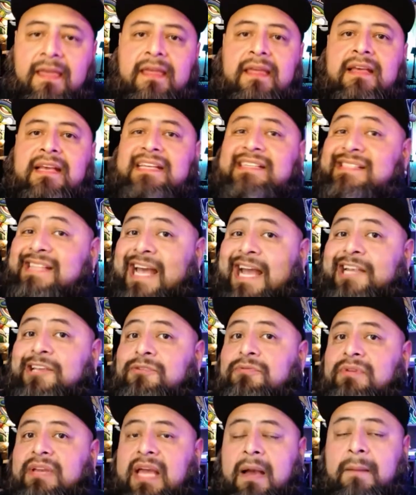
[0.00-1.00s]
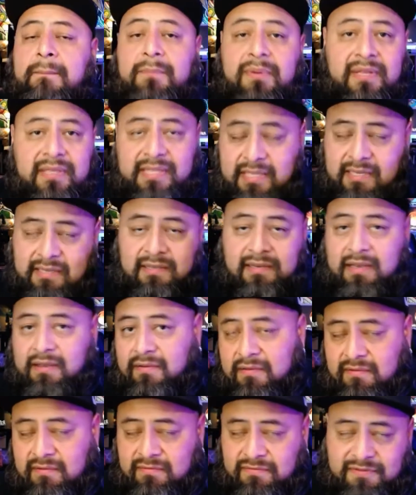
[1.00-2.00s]
It's natural now. But uh,
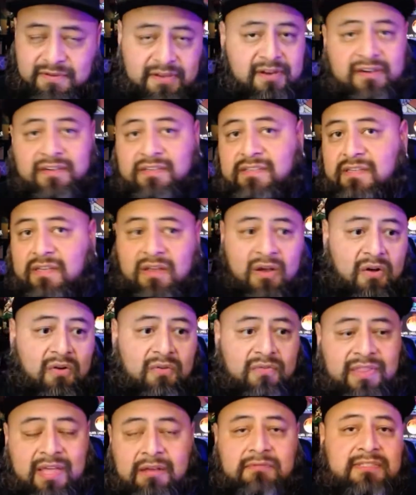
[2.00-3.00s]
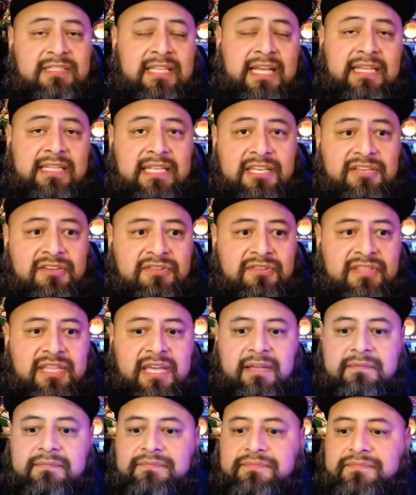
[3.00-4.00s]
a few years ago, that was like the new
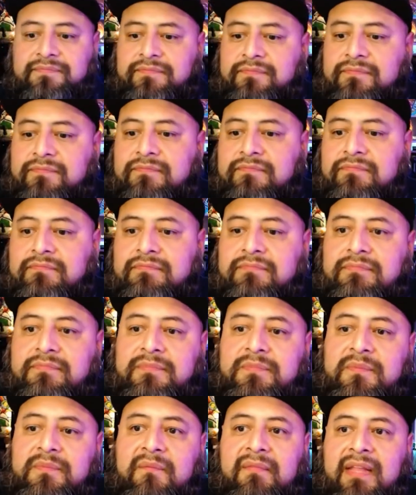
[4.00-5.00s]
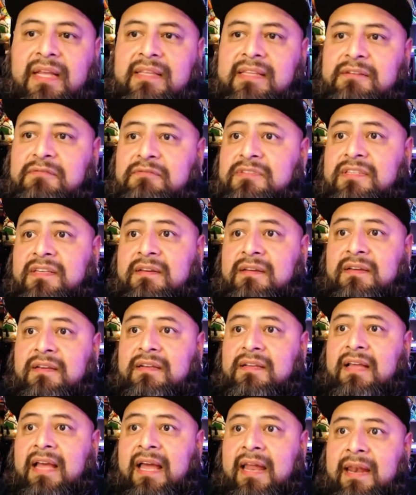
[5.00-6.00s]
thing. There was a
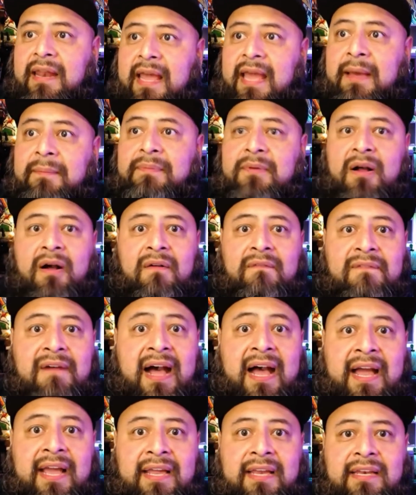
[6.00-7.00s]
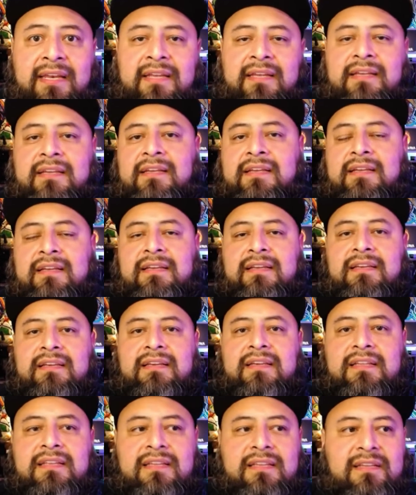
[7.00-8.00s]
an app called Vine
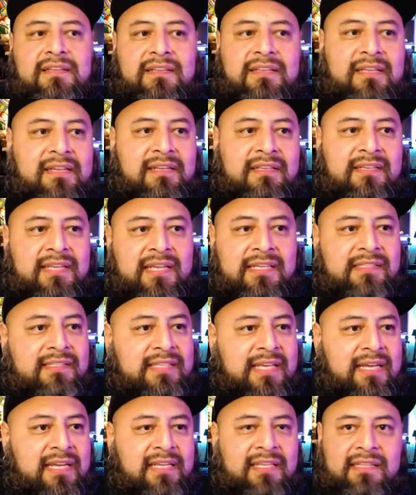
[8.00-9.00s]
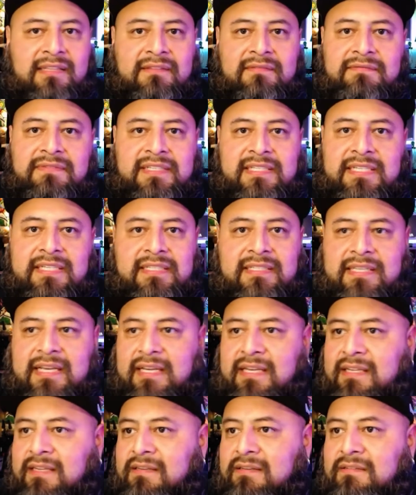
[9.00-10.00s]
and you did 10 second, 15
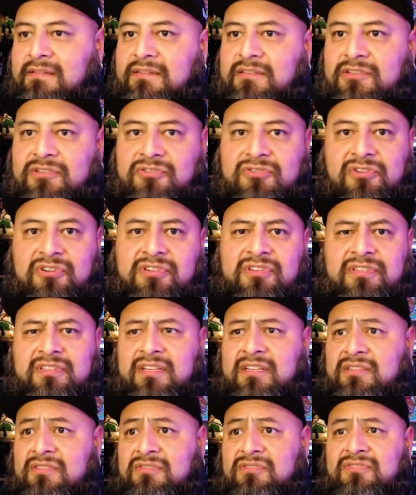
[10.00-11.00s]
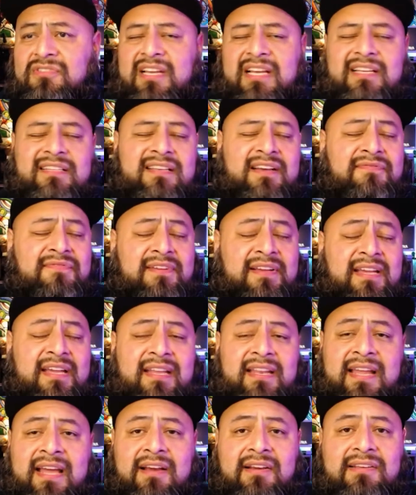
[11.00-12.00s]
second shorts or something, two seconds, I forget
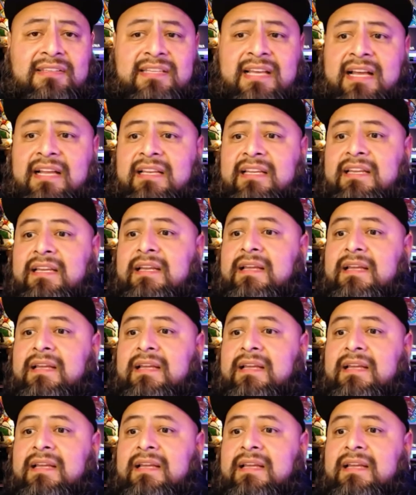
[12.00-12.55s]
now exactly.